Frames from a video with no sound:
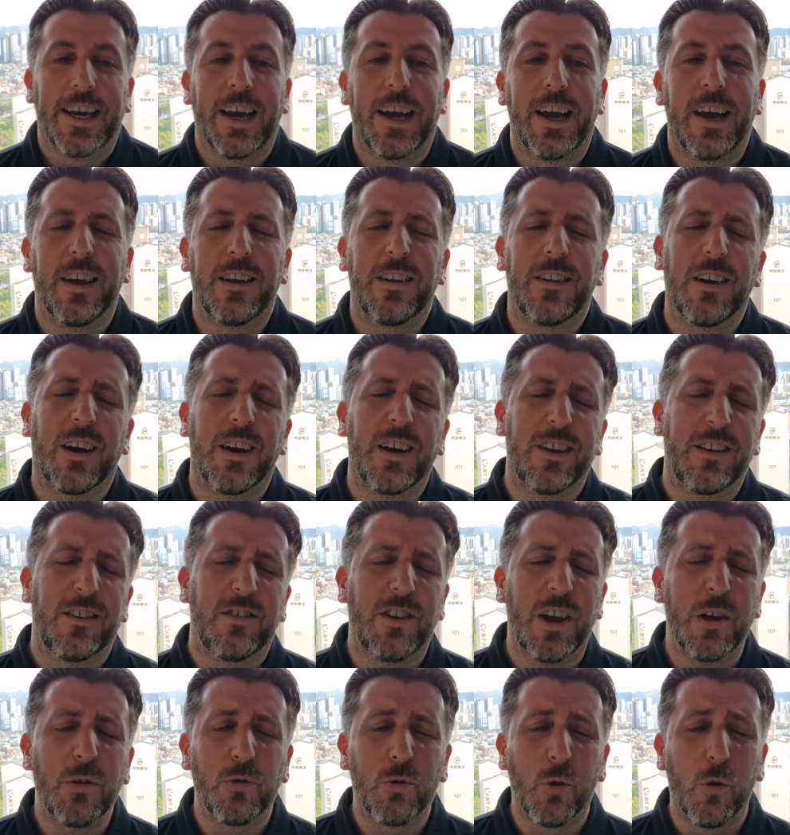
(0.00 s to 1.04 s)
it
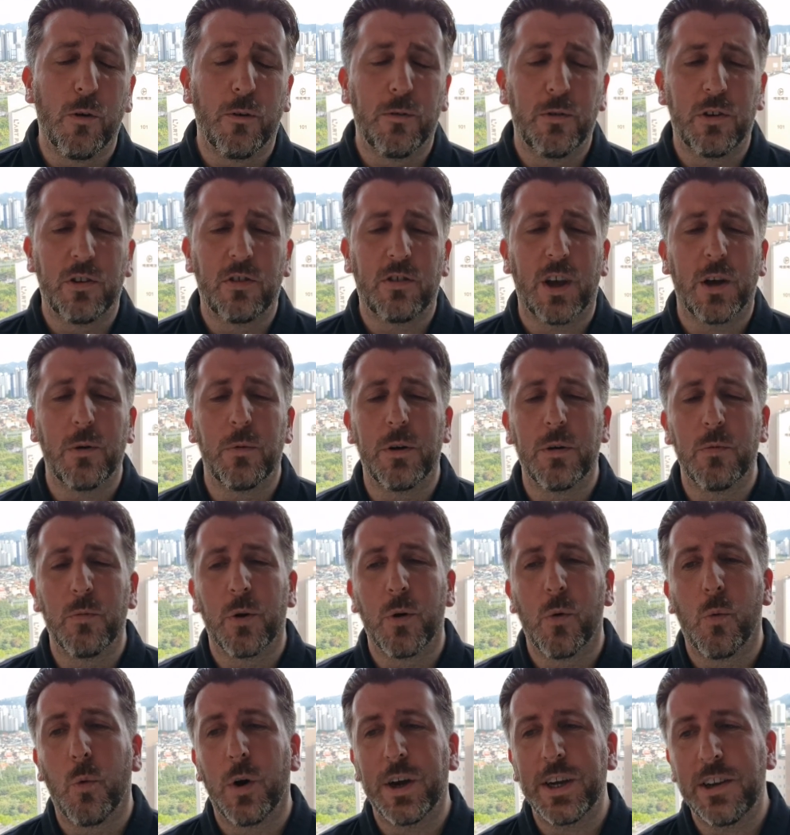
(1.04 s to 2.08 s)
sounds awful to say we do not
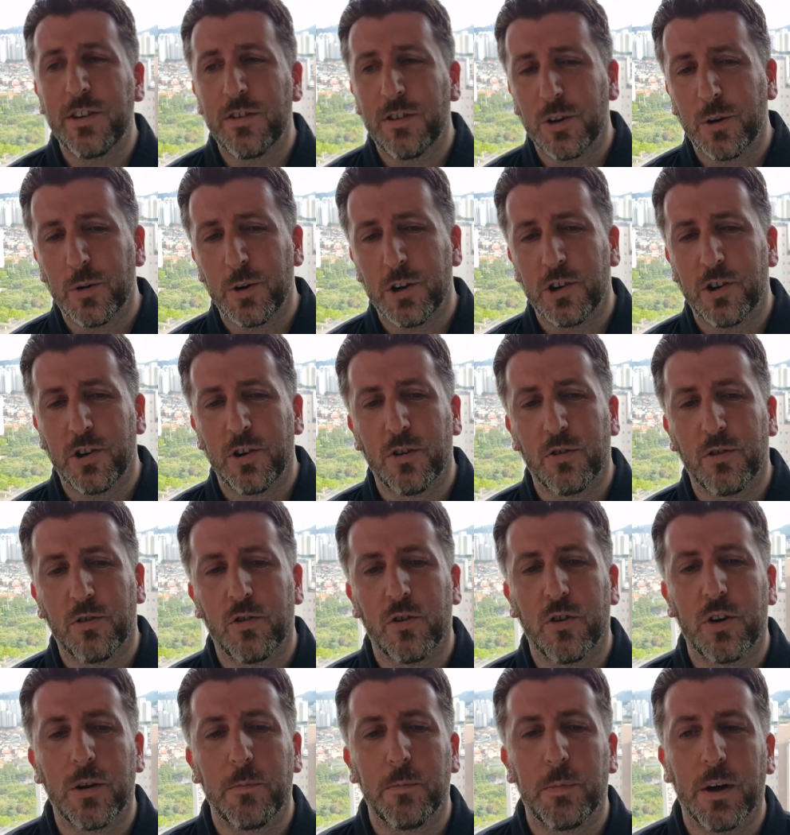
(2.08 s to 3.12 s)
want to waste a question on
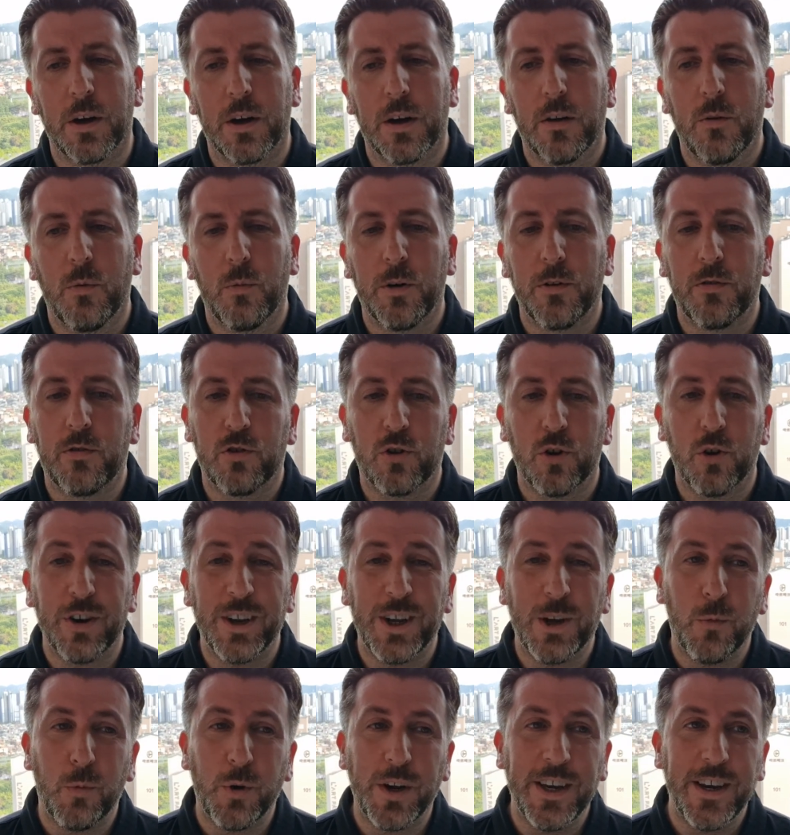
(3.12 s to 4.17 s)
Sonny, but with
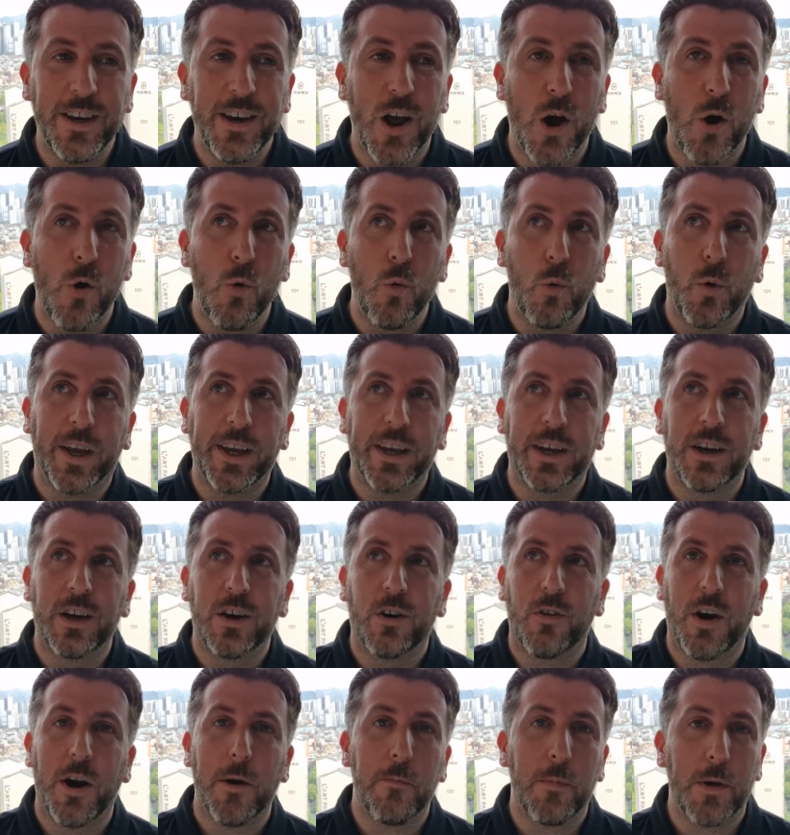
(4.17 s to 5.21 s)
Sonny, we know we can
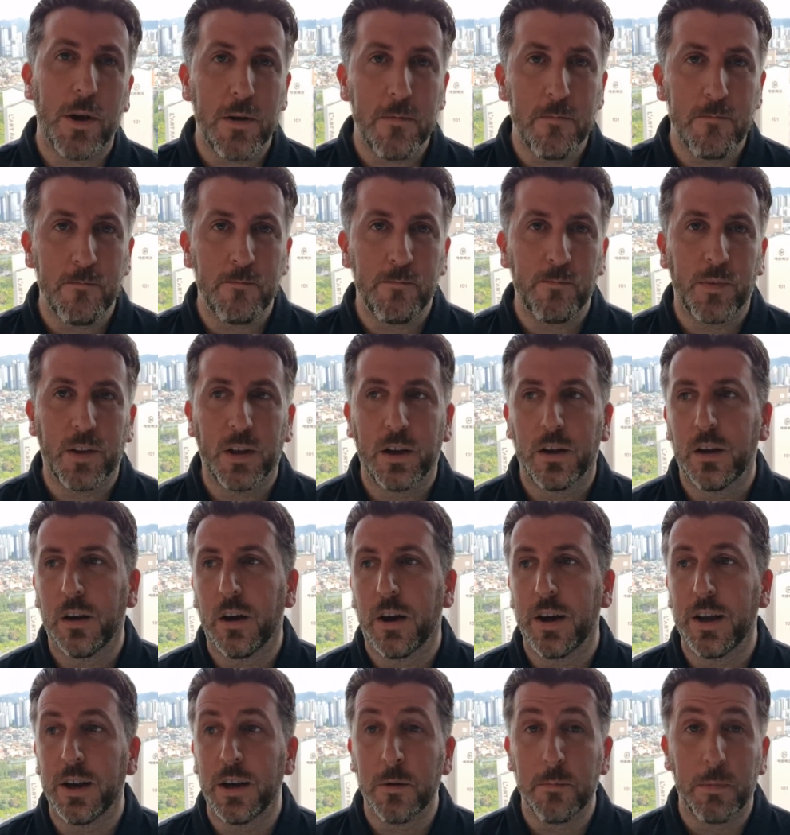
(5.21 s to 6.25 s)
grab him
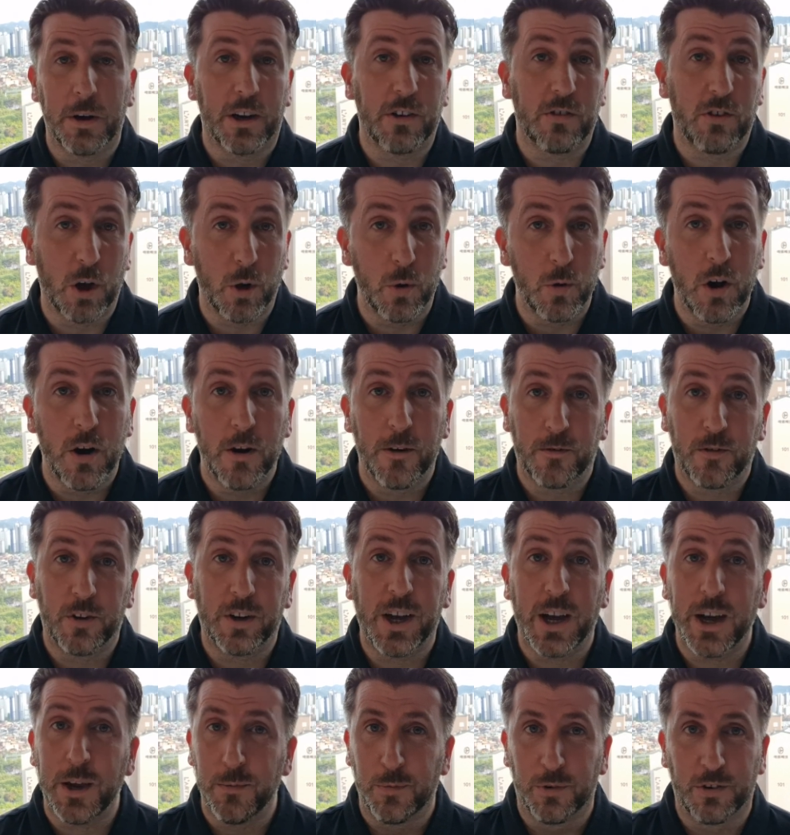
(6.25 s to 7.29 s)
like in the mix zone after a
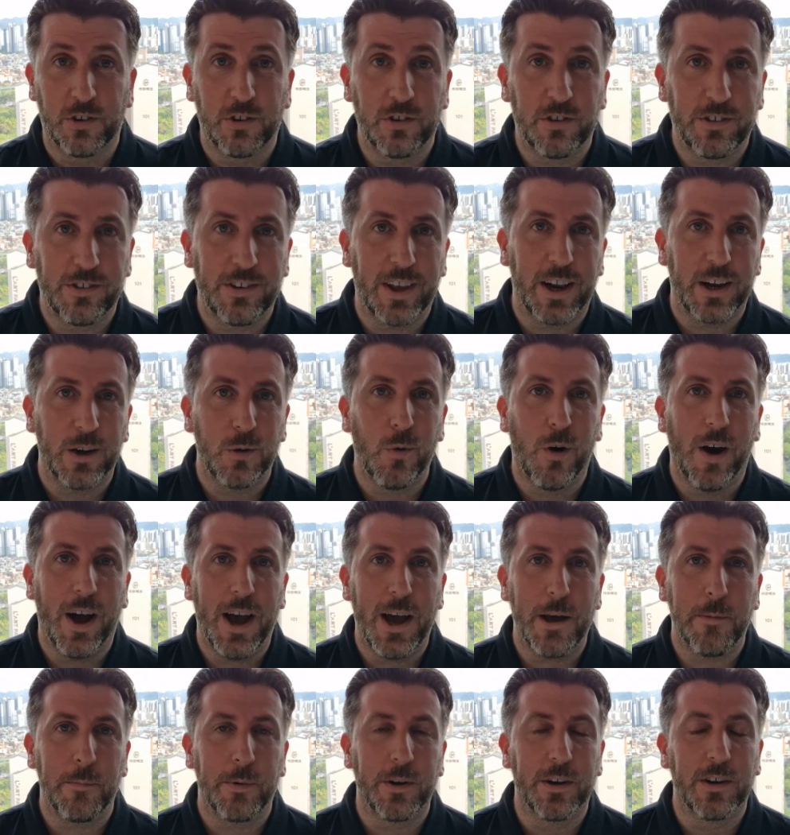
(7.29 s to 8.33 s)
game, which is exactly what
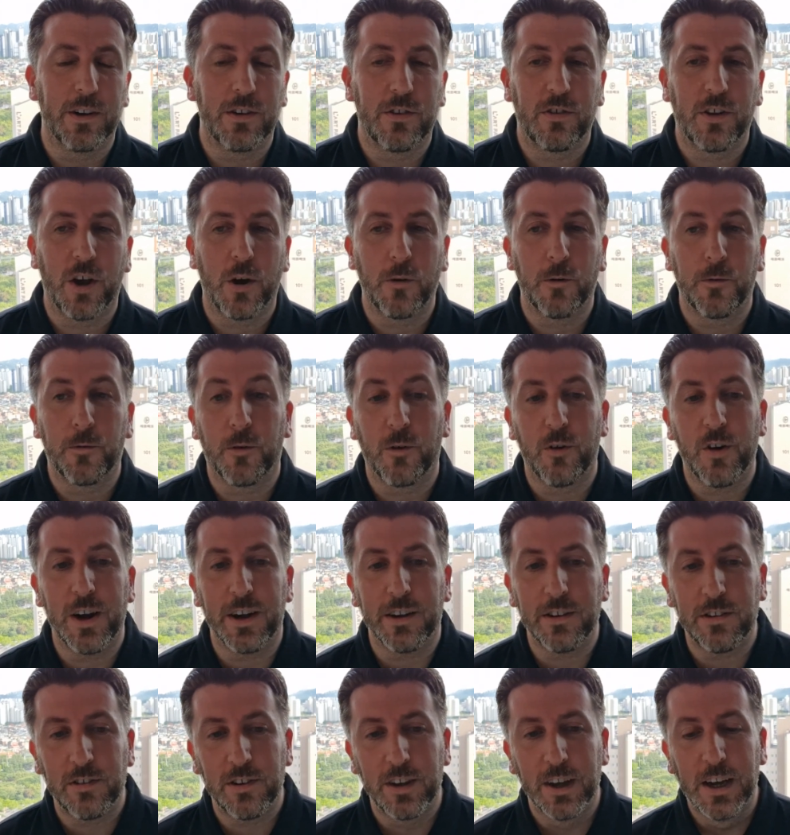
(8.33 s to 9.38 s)
happened. So for
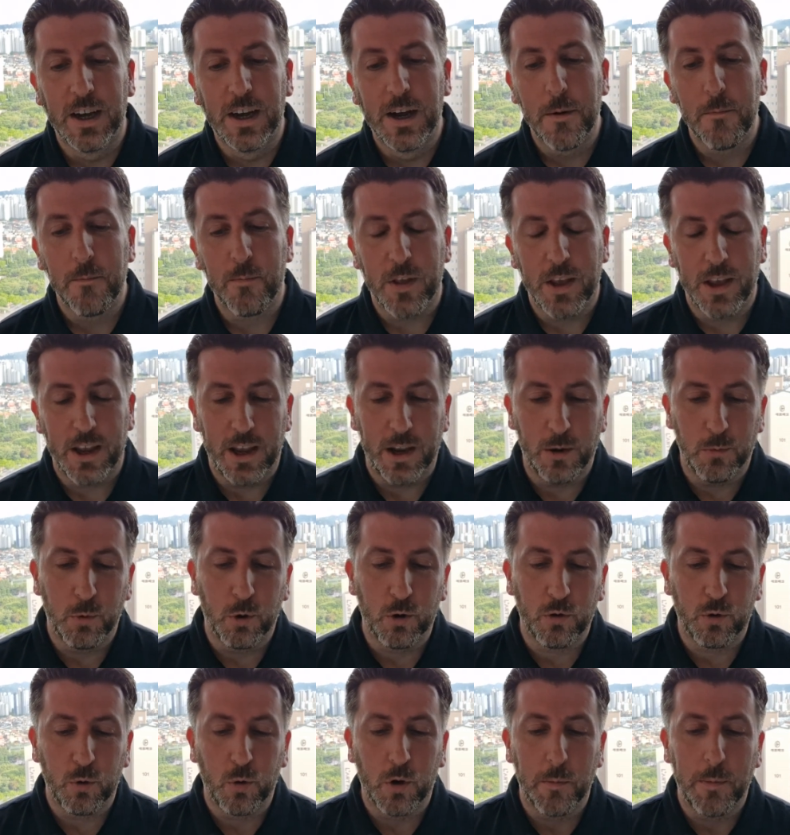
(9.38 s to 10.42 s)
us, it
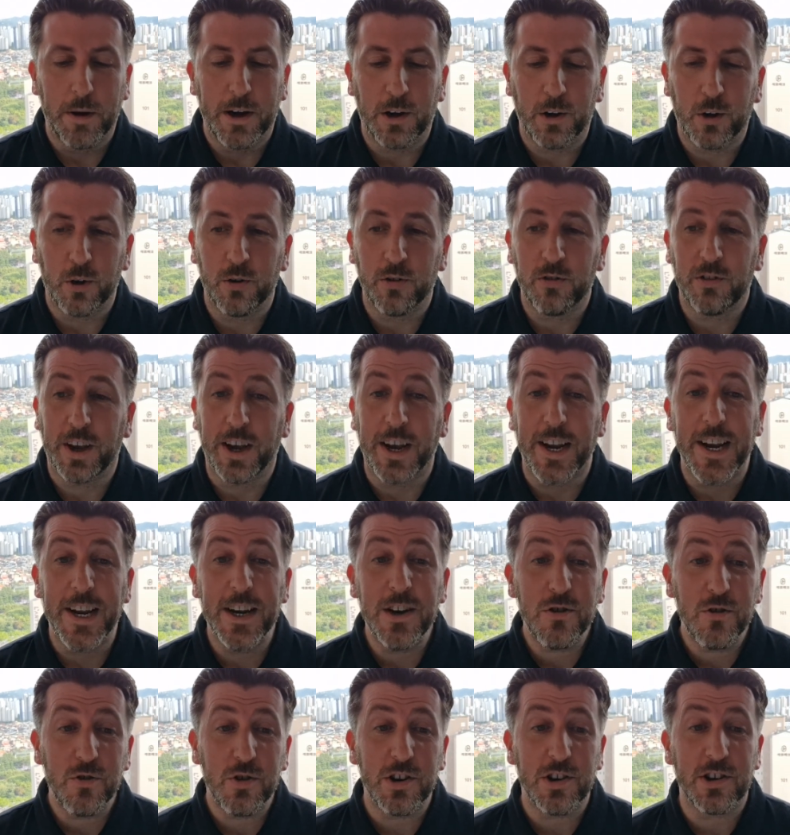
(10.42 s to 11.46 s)
was all about Conte. And
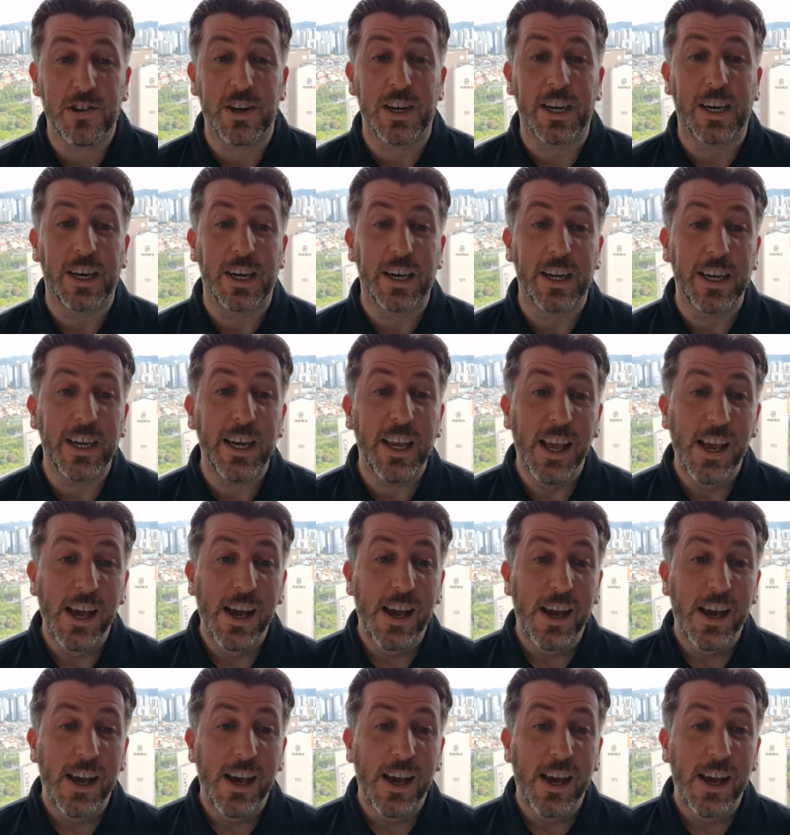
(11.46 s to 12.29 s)
interestingly,